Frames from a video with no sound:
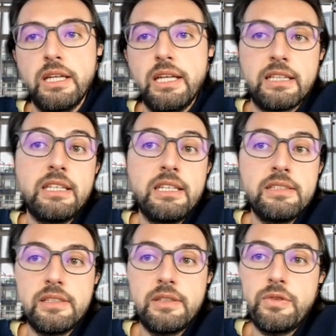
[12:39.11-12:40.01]
And that
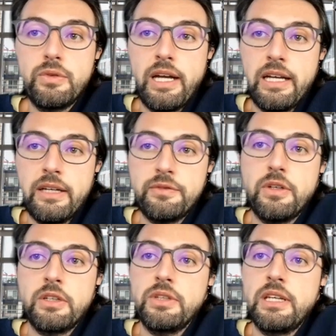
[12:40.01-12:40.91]
is if you have
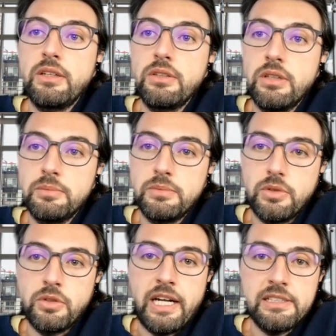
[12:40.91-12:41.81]
other income
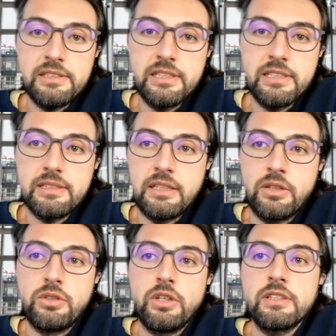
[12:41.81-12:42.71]
or assets that
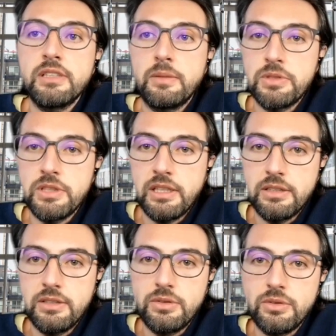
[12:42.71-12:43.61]
are not subject
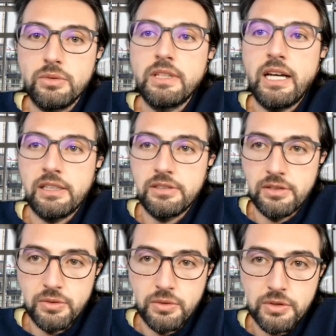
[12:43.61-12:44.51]
to tax
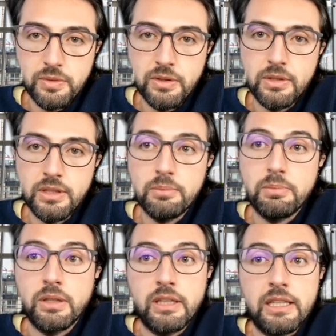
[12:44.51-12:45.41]
at source withholding,
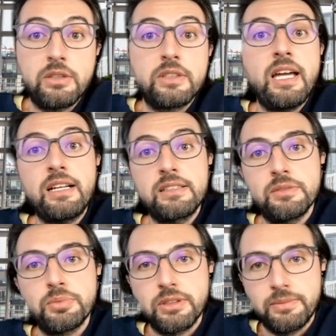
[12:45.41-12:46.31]
but that are
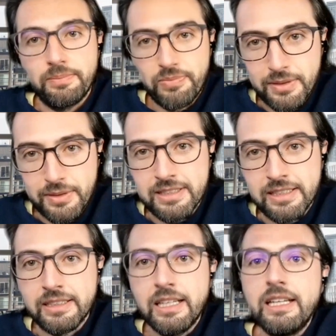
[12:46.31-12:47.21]
taxable in
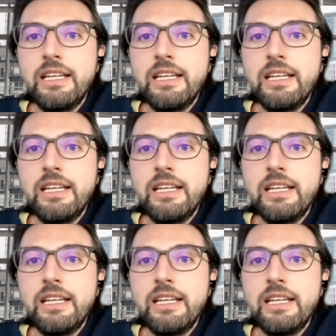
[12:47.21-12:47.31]
Switzerland.